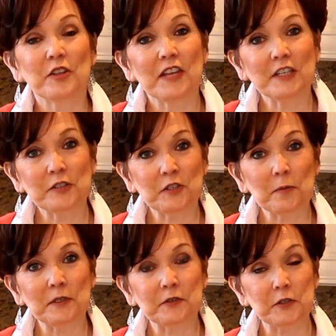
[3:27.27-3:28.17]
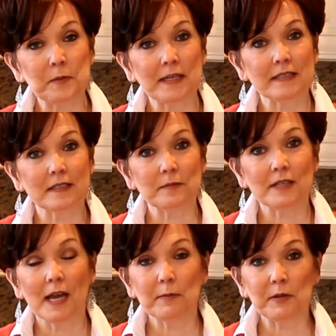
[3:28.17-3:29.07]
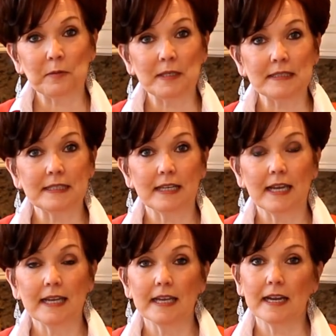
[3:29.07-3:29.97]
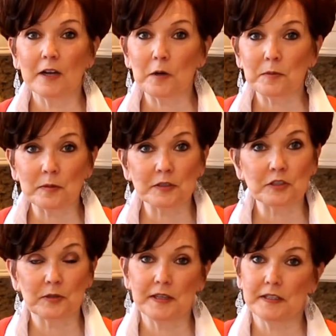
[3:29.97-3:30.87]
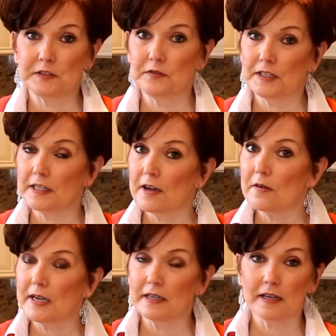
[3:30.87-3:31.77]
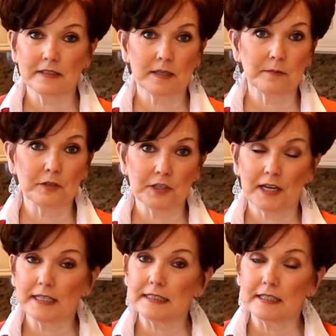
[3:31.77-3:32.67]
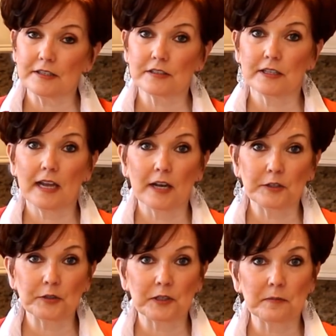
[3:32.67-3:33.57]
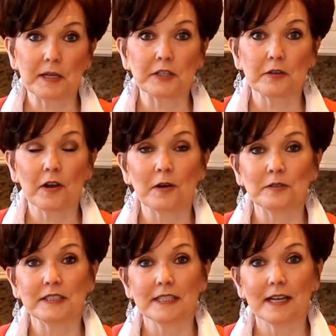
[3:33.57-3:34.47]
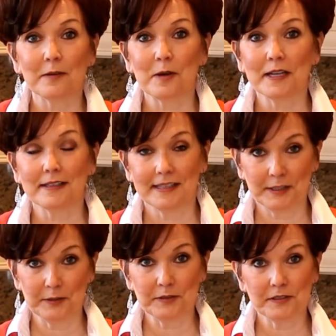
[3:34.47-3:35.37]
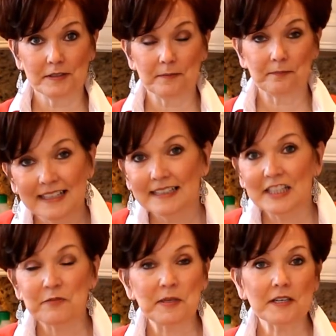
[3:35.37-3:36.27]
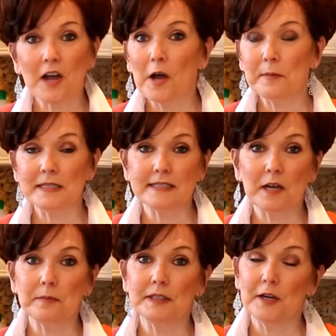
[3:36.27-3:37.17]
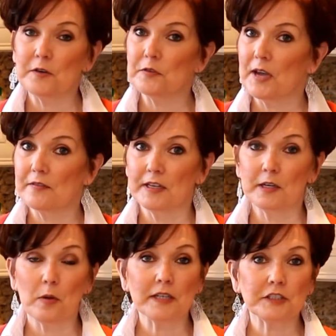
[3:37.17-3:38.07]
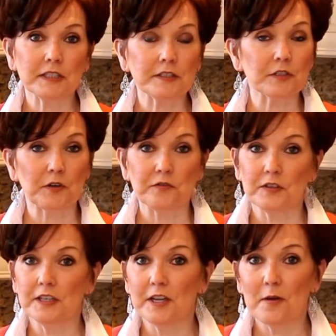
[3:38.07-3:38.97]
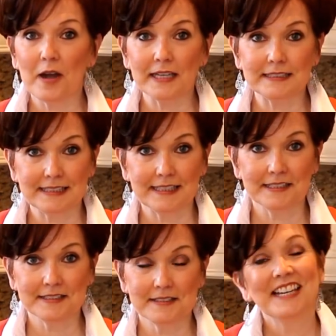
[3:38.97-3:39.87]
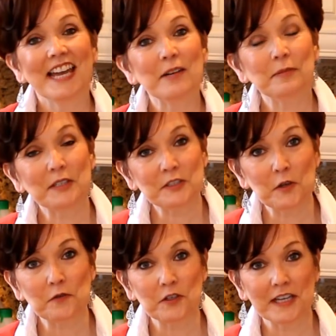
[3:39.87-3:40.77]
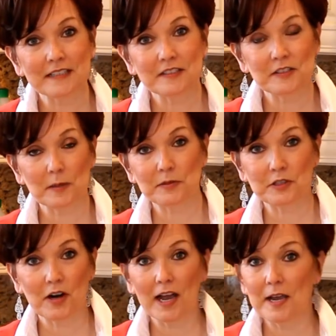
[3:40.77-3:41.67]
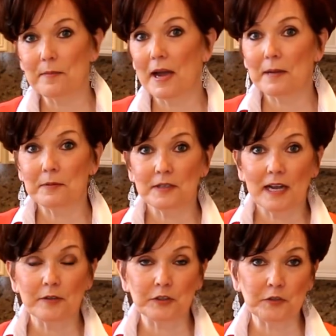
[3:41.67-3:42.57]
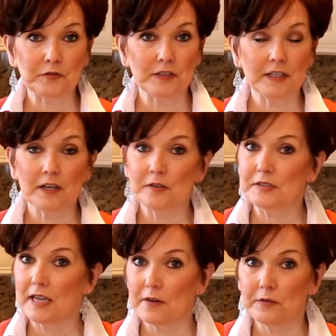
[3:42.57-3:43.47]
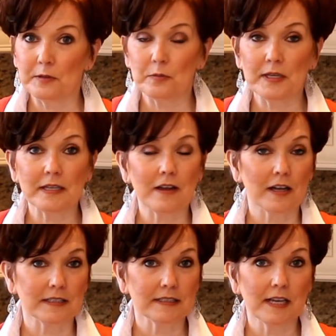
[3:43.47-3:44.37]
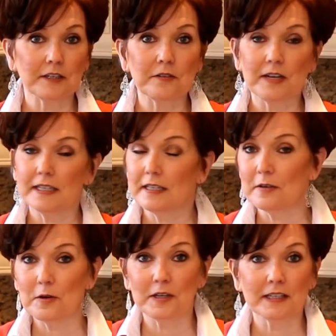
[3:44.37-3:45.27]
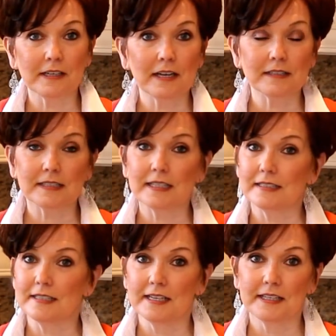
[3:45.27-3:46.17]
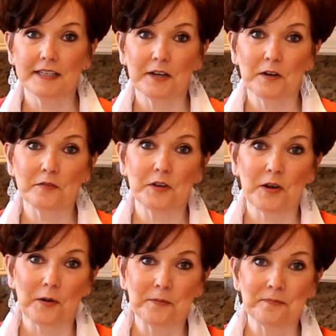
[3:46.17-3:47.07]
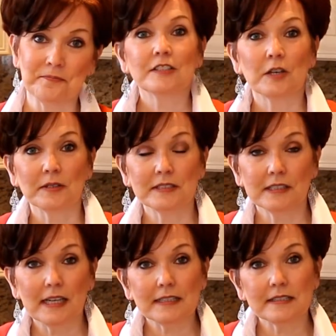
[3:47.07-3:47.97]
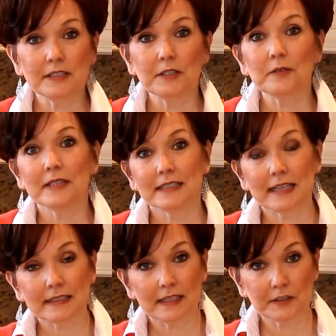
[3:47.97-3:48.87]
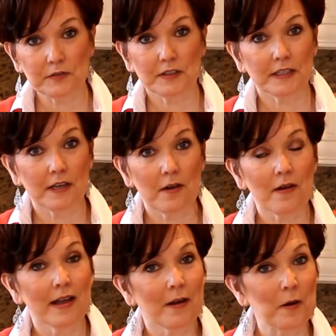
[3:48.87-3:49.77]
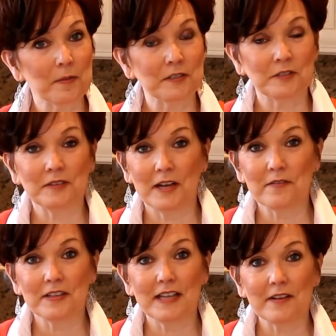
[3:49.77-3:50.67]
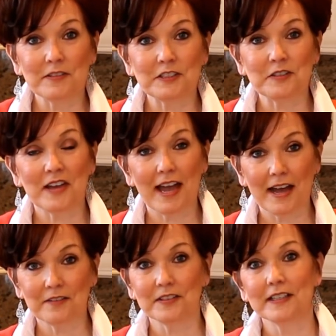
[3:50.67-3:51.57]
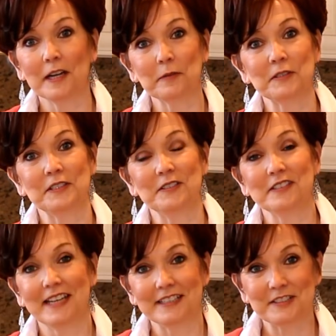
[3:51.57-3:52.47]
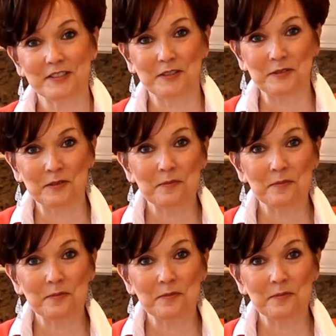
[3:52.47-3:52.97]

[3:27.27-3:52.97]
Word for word: Thank you so much for spending some time with me today, and I hope you enjoyed this video and got some good ideas on how you can make your own D I Y cleaners. Leave me a comment down below if you have any questions or video ideas. And please don't forget to subscribe. I put out new videos every week on decorating, organizing, and taking care of your home. So until I see you in that next video, I hope that you love the life that you have, and I will see you again soon.